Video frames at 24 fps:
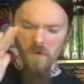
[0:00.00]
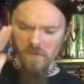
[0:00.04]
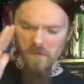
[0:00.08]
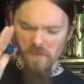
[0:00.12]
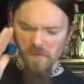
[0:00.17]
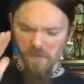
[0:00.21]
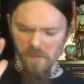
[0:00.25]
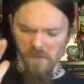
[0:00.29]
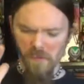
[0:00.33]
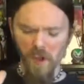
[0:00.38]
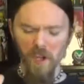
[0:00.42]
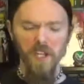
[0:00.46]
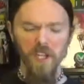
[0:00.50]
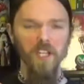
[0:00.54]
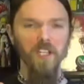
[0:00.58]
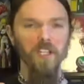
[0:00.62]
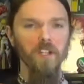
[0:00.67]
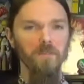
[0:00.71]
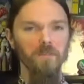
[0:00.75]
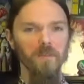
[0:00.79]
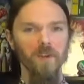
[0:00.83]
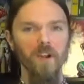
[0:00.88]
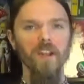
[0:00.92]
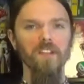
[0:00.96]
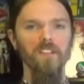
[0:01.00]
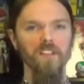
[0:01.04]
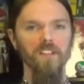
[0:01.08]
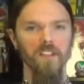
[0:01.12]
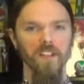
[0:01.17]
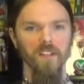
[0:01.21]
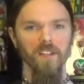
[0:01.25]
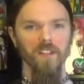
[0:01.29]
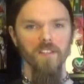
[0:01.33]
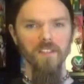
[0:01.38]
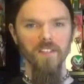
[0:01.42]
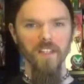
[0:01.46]
fucking
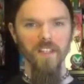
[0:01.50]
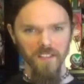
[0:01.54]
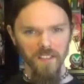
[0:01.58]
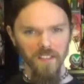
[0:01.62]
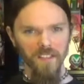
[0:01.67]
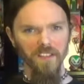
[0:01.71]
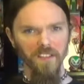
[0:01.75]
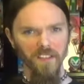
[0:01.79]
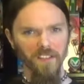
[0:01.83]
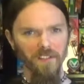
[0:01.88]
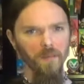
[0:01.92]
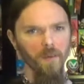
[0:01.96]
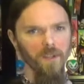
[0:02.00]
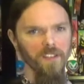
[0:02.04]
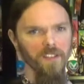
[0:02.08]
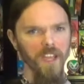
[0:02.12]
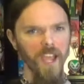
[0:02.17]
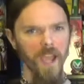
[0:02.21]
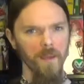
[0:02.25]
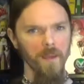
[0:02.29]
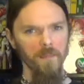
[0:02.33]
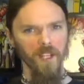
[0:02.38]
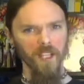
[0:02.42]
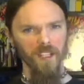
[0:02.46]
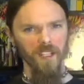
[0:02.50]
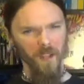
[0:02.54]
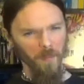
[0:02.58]
depressing that this is what's happening.